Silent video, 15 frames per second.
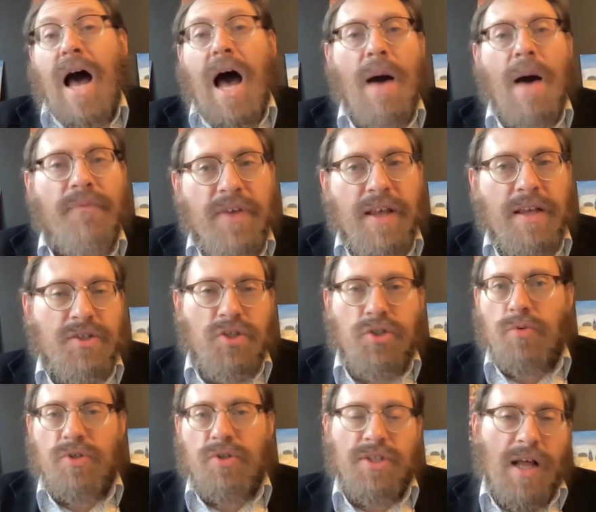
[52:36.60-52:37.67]
obvious
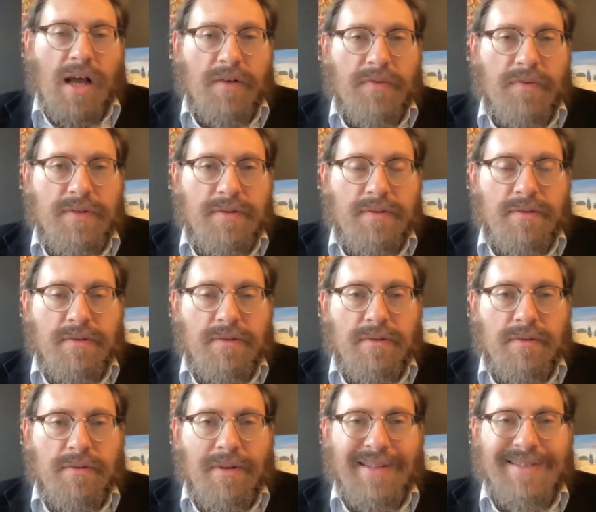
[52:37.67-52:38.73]
Jewish lives.
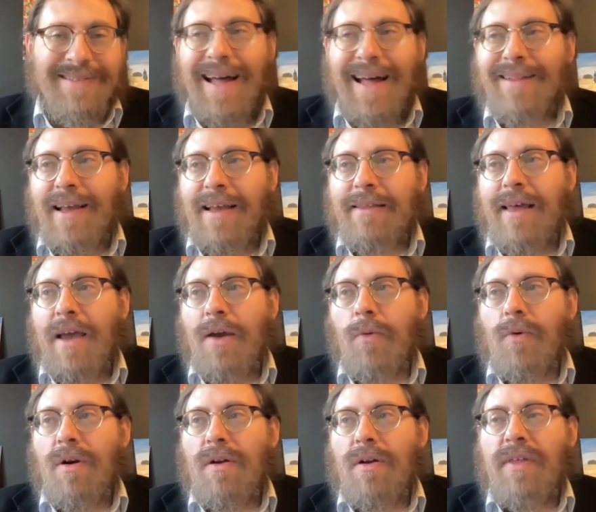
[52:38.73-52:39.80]
It's not like they
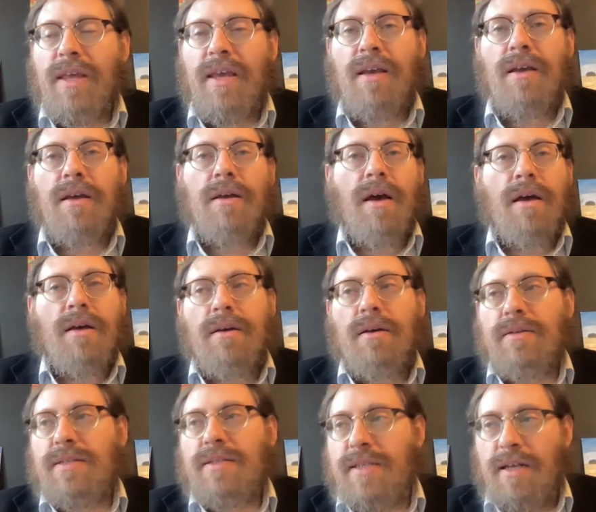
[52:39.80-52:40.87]
were the
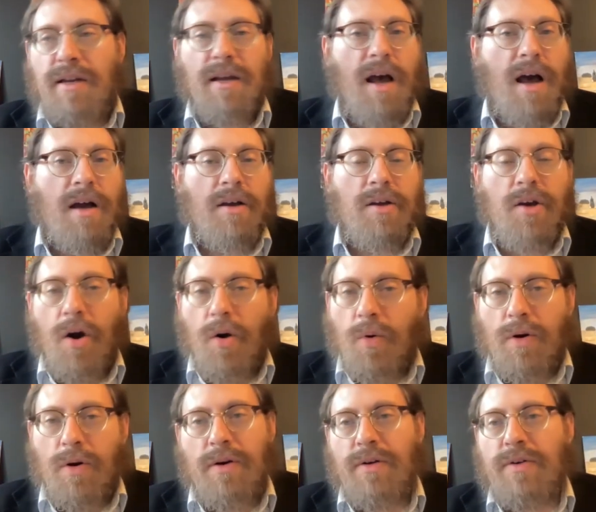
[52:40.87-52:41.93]
synagogue
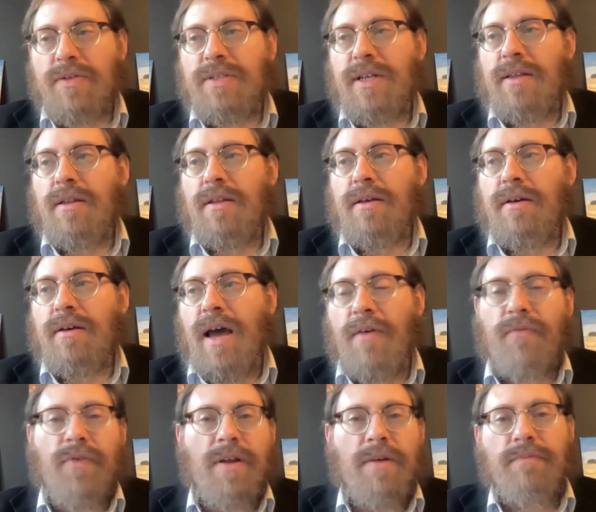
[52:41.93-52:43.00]
goers and the
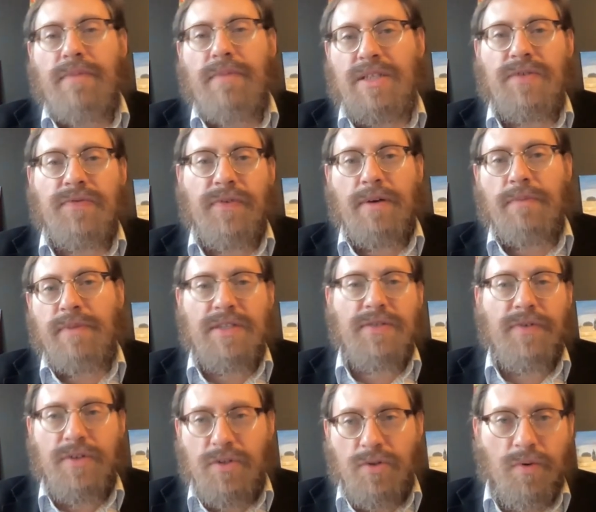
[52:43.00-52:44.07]
every mitzvah,
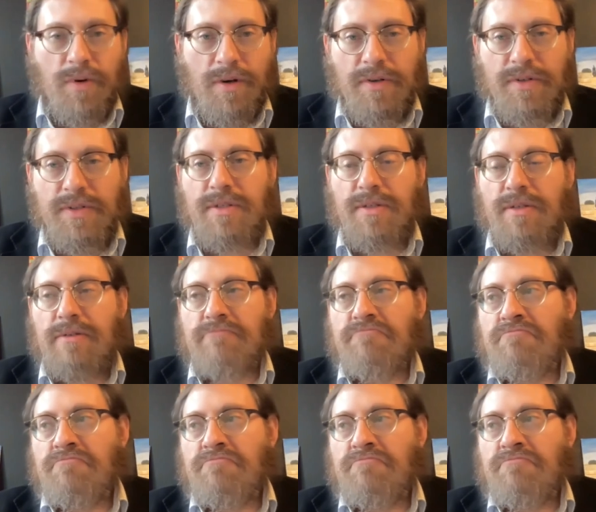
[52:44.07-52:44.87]
mitzvah doers,